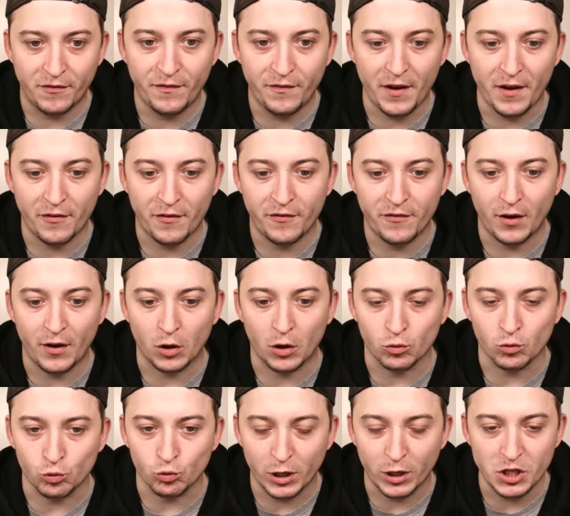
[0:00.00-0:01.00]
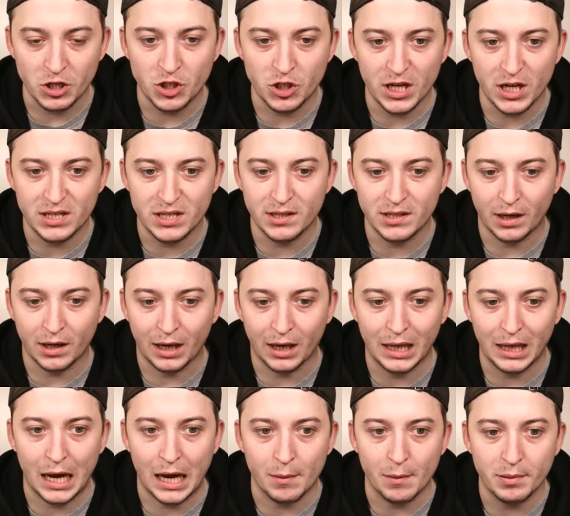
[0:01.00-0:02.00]
fifth richest
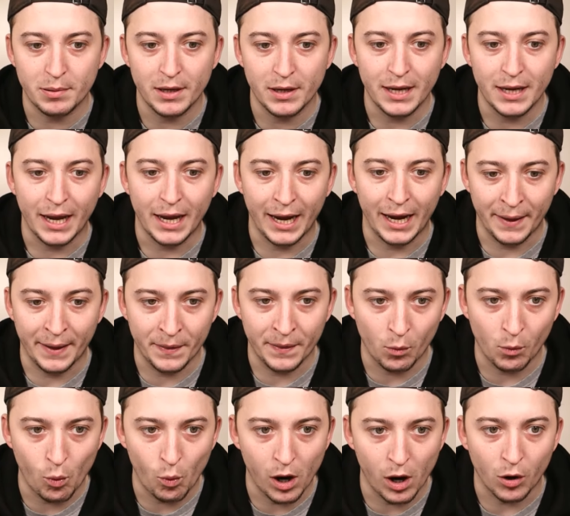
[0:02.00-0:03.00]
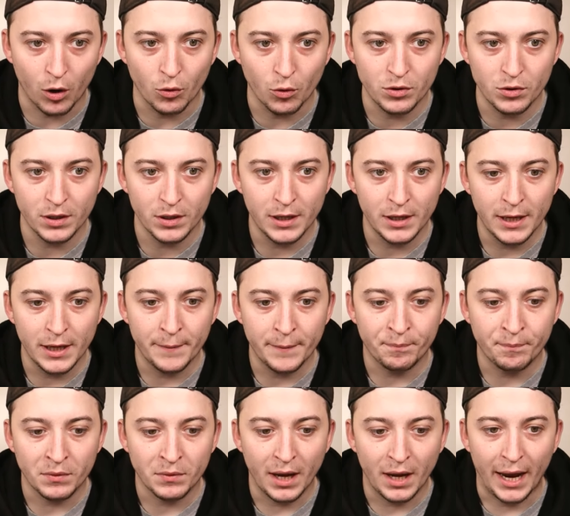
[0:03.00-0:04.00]
club in the world
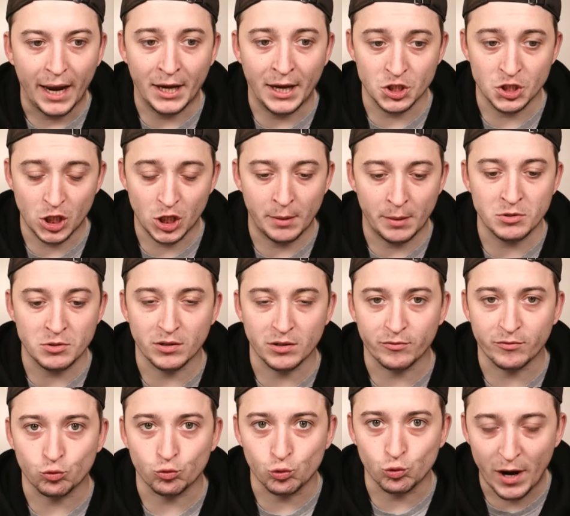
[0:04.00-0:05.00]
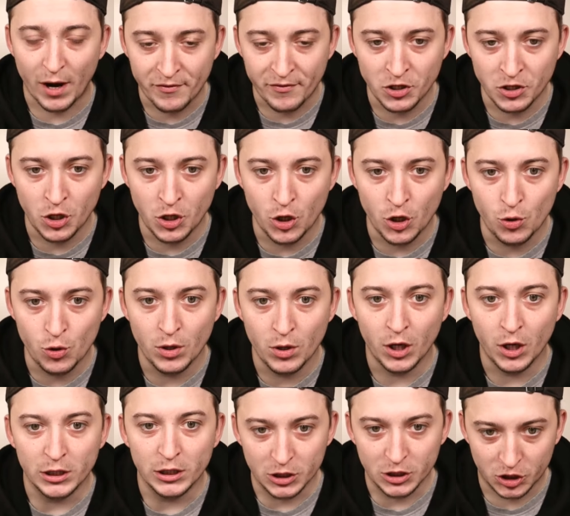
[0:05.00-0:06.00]
in terms of revenue
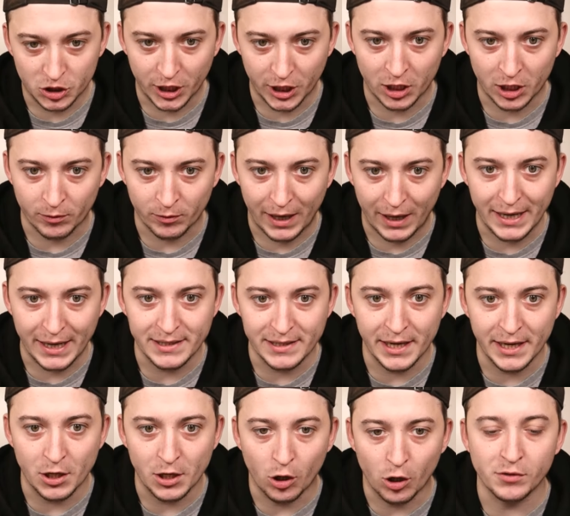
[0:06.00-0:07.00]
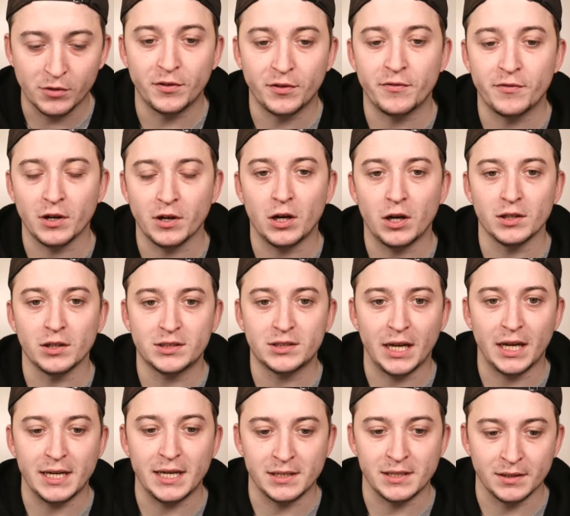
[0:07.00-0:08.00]
generated off of last
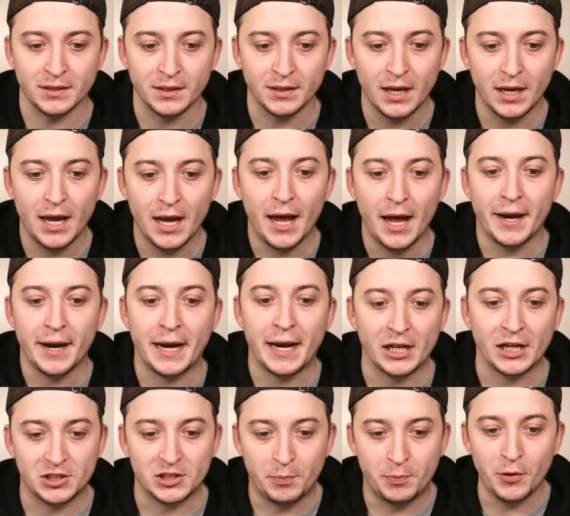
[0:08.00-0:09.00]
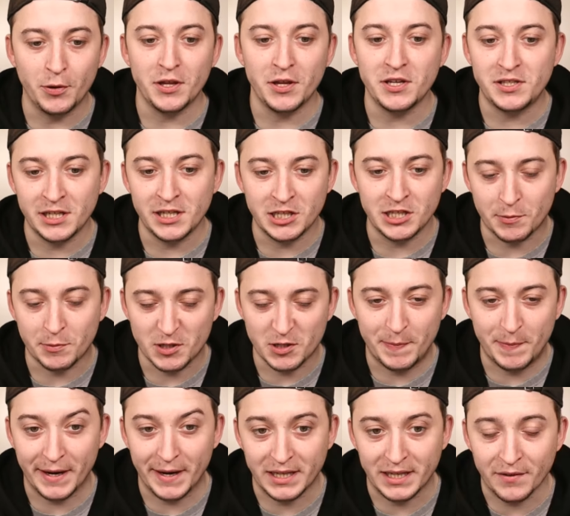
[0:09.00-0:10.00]
season. Now, to put this into
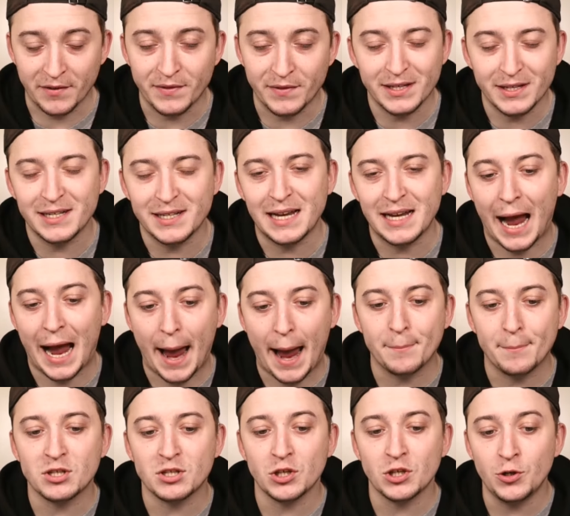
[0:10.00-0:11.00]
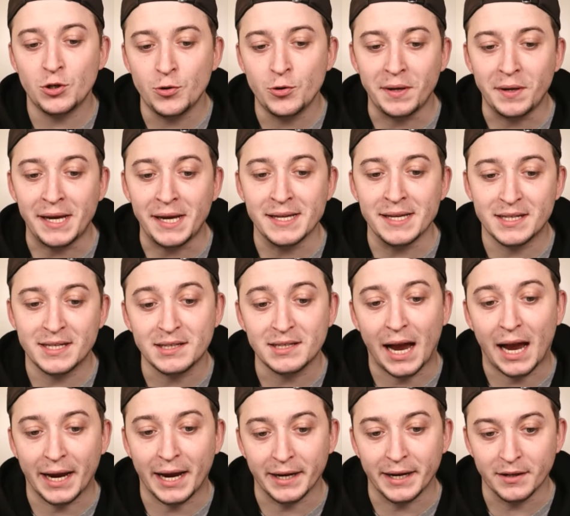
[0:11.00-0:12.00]
perspective, this is absolutely
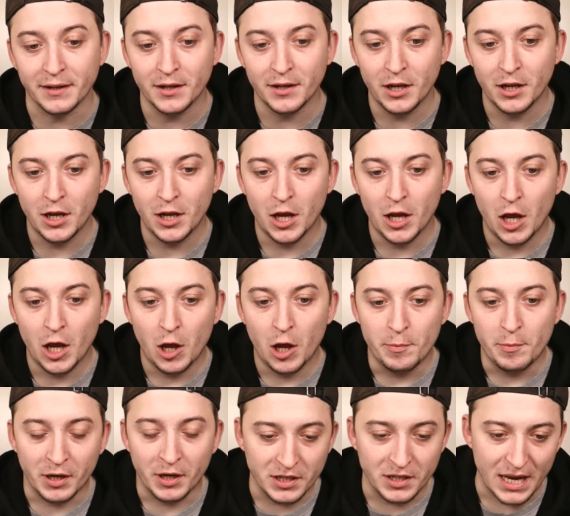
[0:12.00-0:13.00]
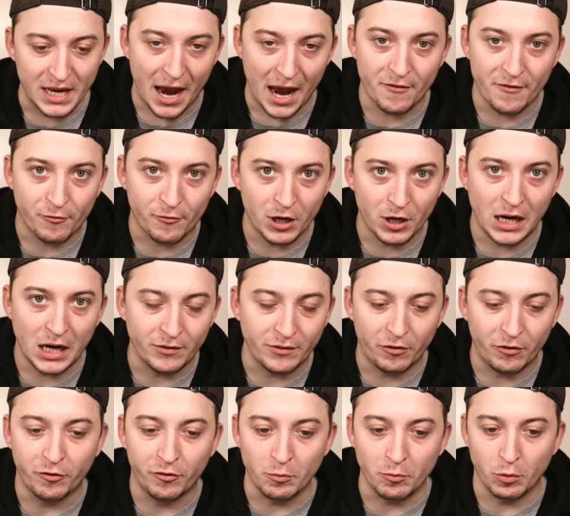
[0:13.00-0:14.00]
insane because every other
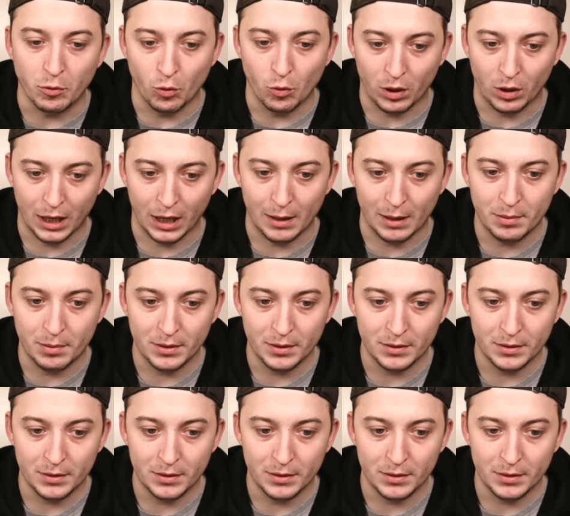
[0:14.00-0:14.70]
football club